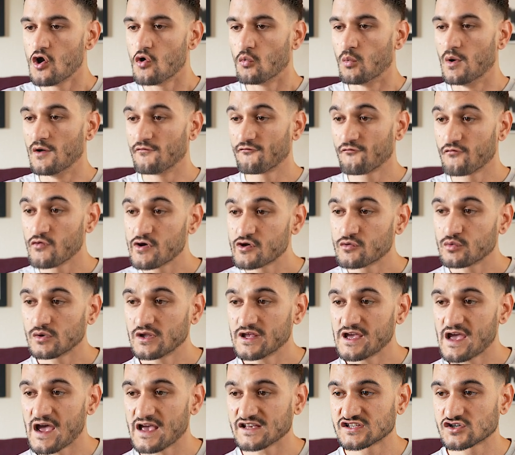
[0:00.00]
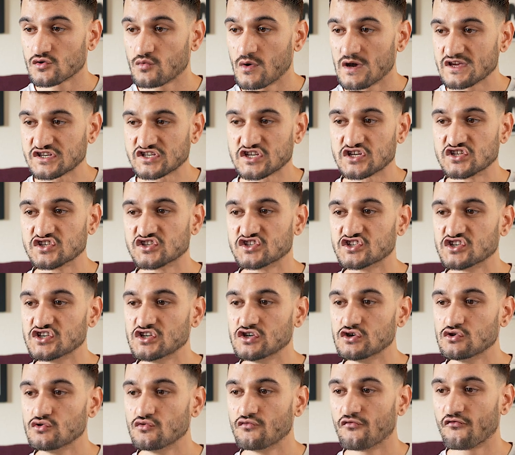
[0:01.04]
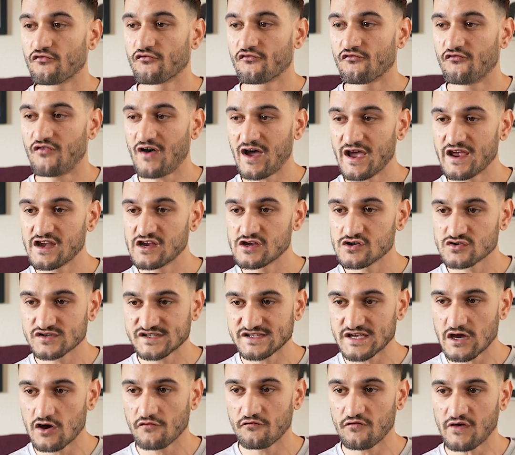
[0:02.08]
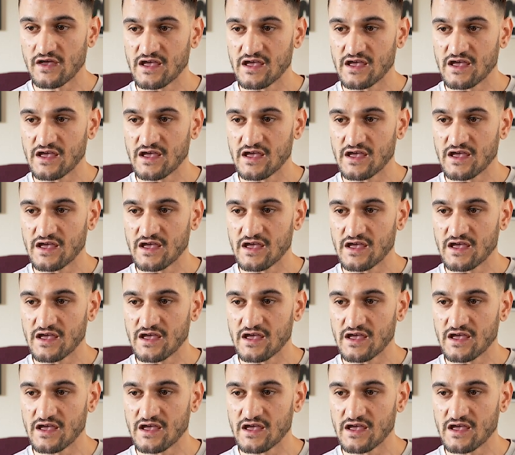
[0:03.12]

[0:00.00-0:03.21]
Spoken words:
What frequently asked questions do you find yourself